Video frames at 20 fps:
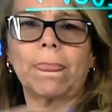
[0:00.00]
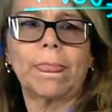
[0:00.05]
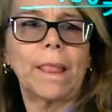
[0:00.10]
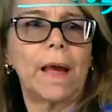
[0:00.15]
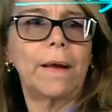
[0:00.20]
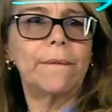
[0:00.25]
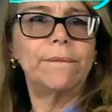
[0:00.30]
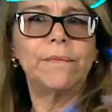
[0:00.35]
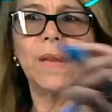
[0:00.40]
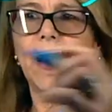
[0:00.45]

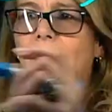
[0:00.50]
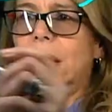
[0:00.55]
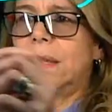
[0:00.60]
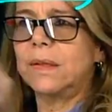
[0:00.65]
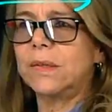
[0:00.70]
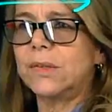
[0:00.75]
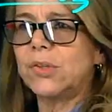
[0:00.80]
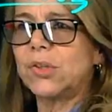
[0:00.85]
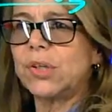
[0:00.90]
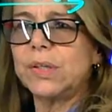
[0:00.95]
not
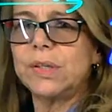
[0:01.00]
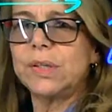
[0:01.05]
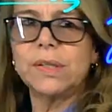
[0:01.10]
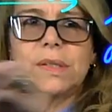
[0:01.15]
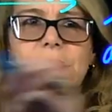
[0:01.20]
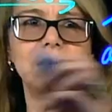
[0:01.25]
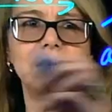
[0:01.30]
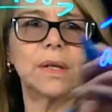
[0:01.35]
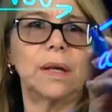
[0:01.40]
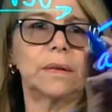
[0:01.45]
the
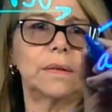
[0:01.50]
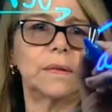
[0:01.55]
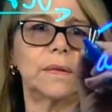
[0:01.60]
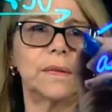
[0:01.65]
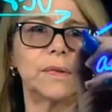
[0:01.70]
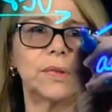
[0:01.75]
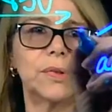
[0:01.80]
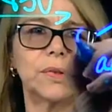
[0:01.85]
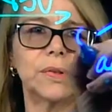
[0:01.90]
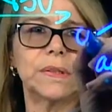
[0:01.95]
changes in
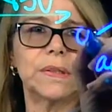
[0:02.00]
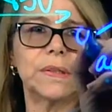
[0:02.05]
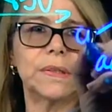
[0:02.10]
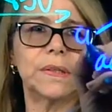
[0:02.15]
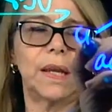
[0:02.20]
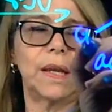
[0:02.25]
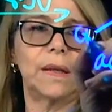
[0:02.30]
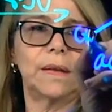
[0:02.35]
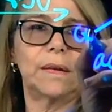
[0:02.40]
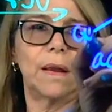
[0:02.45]
oxidation
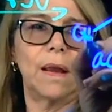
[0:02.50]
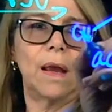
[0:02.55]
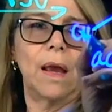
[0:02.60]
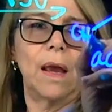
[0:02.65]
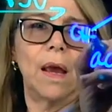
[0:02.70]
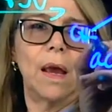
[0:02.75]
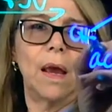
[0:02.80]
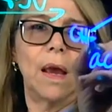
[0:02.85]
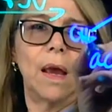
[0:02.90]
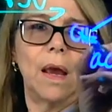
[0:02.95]
state
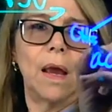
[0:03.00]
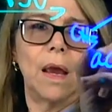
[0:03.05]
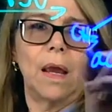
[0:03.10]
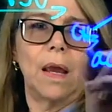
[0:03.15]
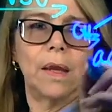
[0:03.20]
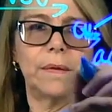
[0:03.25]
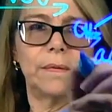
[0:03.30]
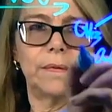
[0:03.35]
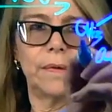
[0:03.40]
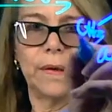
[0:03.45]

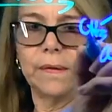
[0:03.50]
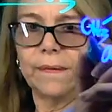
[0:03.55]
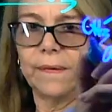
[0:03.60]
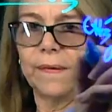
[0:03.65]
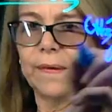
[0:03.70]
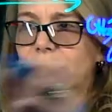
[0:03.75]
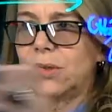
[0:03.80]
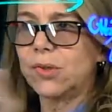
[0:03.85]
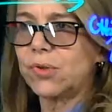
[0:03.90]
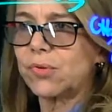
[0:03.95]
in this
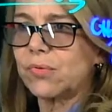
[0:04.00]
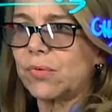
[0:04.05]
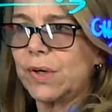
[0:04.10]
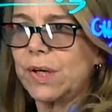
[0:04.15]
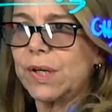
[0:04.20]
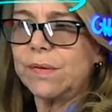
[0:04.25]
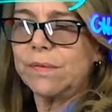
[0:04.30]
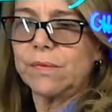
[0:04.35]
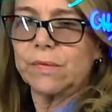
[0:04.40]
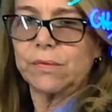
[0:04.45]

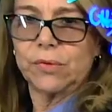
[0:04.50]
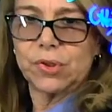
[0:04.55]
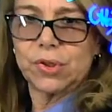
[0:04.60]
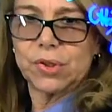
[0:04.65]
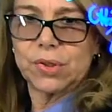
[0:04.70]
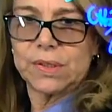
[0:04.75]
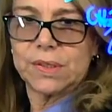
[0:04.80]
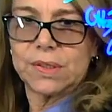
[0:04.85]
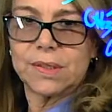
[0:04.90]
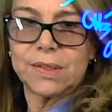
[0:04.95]
CH3, which
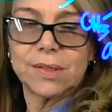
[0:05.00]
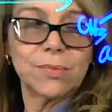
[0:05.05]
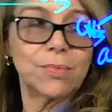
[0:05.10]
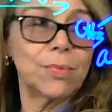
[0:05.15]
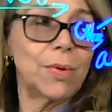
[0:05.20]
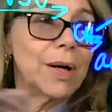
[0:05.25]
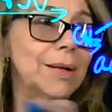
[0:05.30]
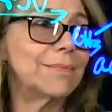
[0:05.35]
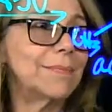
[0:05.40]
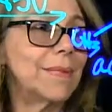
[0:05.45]
is this
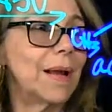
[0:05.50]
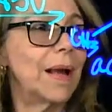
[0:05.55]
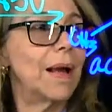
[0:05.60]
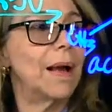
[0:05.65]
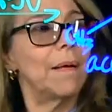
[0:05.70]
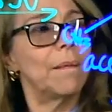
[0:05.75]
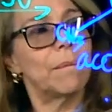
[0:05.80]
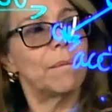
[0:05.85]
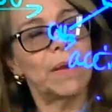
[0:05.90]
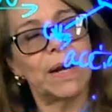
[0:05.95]
one,
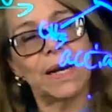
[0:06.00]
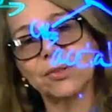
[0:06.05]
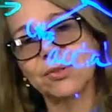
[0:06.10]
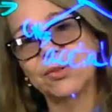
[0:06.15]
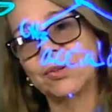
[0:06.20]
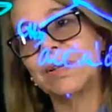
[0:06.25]
but actually